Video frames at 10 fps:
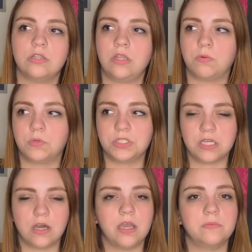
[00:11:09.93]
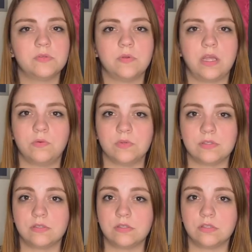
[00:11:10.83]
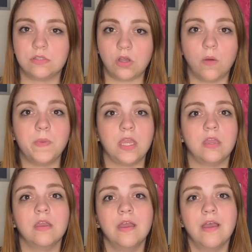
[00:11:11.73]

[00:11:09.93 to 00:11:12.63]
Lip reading: There were times when I was sobbing,